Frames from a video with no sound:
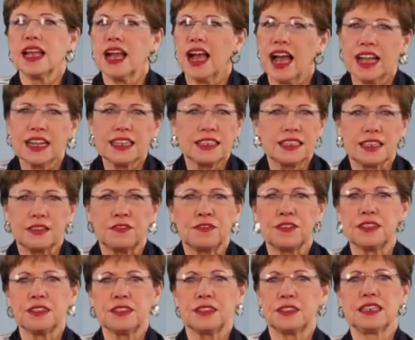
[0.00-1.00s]
I see
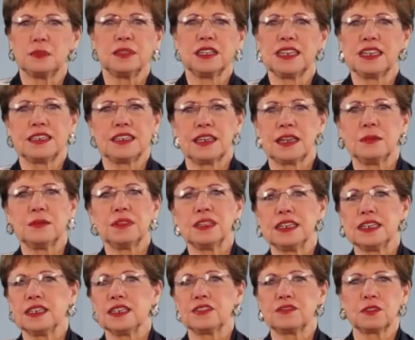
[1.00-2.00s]
fill-in-the-blank
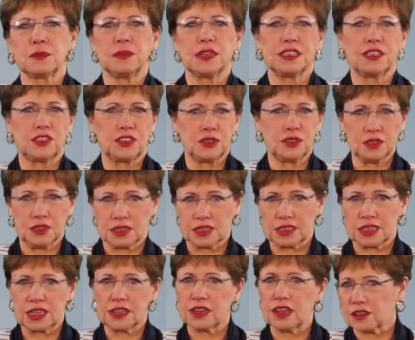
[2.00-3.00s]
templates from my
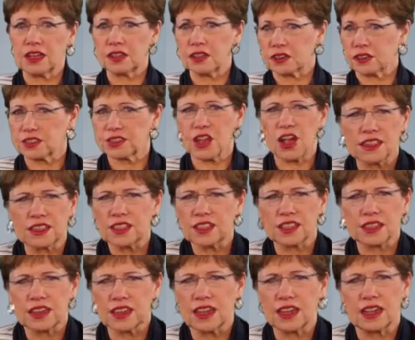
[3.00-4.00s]
students and others all
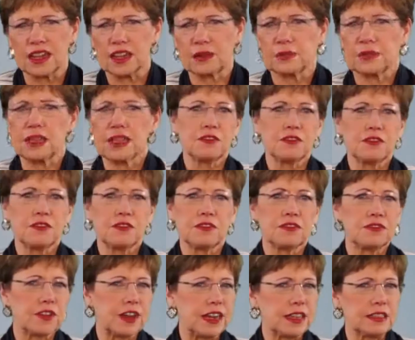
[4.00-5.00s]
the time,
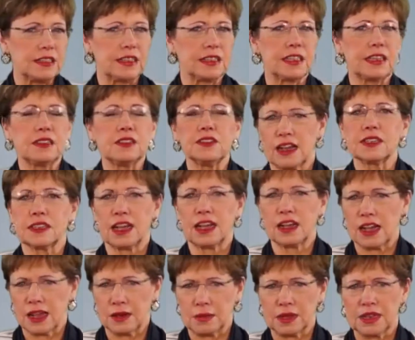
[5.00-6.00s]
and frankly, they look
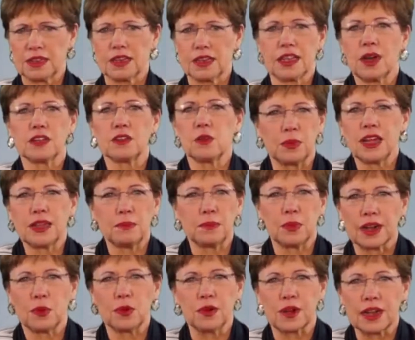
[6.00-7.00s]
common and quite
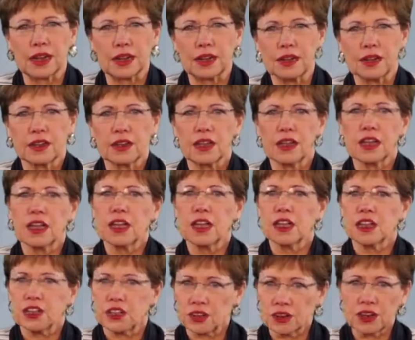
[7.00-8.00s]
boring.
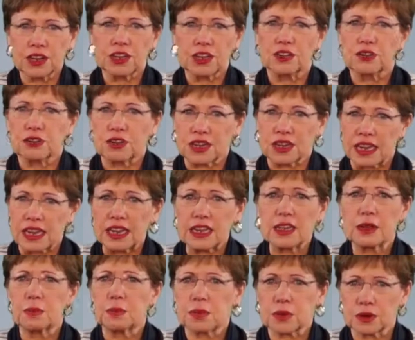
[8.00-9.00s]
You're a
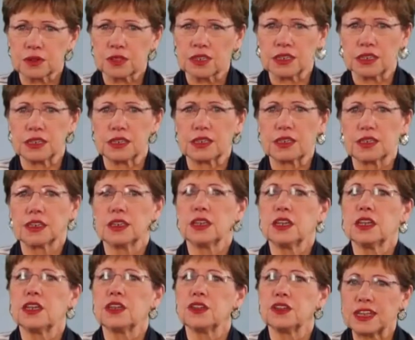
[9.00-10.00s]
unique
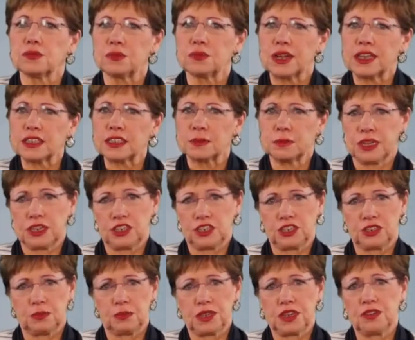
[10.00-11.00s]
person. Your resume
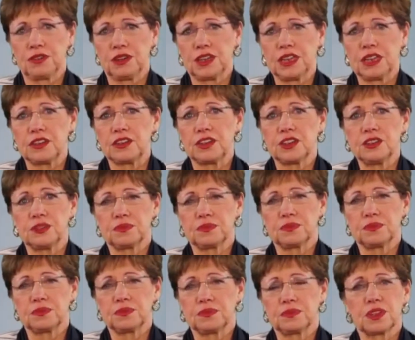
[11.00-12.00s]
should be unique
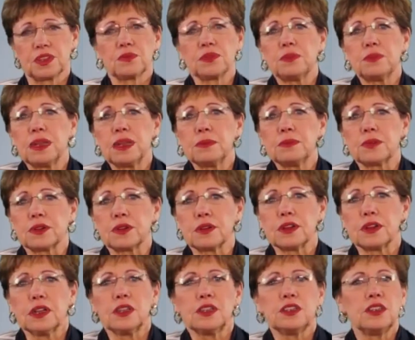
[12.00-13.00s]
too. Remember,
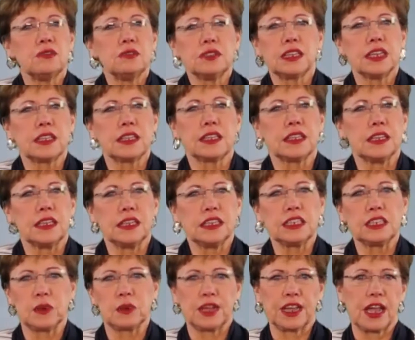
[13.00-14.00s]
don't take the
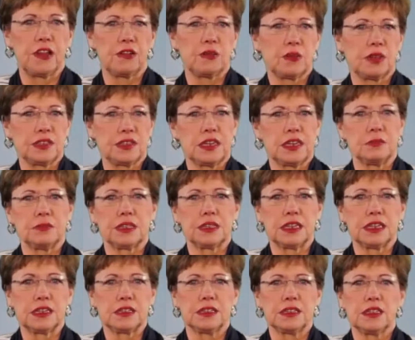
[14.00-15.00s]
easy way out with
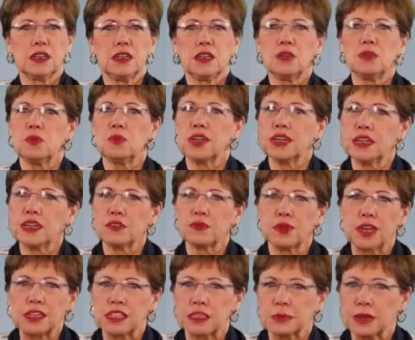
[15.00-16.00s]
templates. Winning
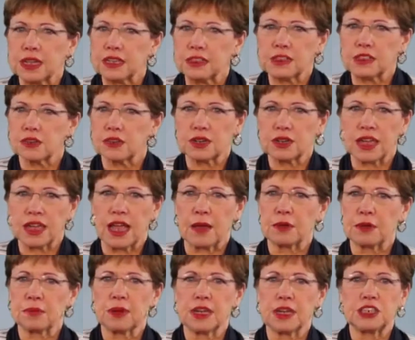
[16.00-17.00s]
resumes don't
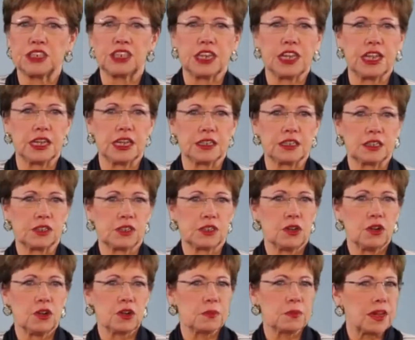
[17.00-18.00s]
happen by chance
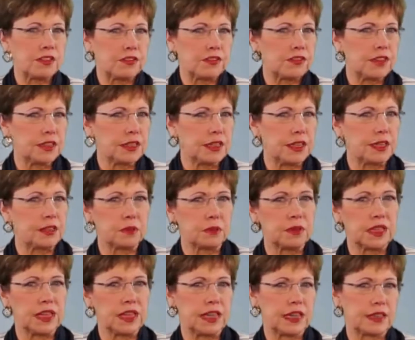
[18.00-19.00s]
or by filling in the
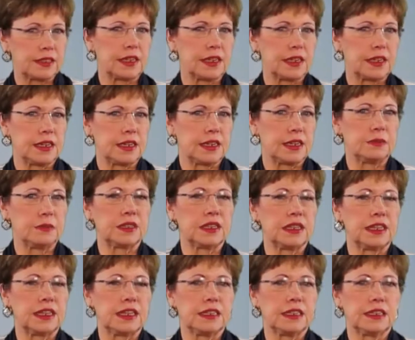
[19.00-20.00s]
blanks on a
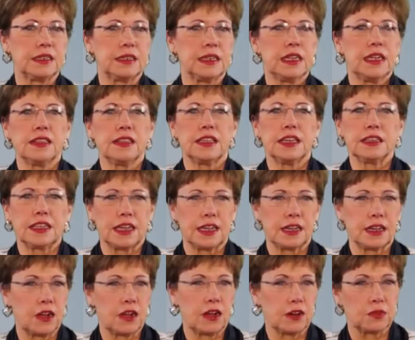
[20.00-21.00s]
template. They
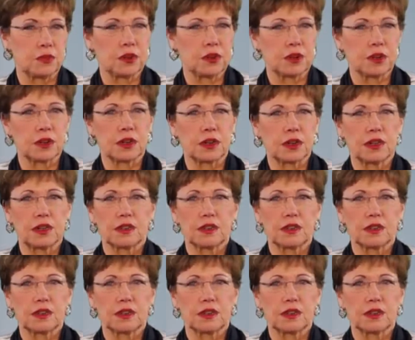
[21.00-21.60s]
take hard work.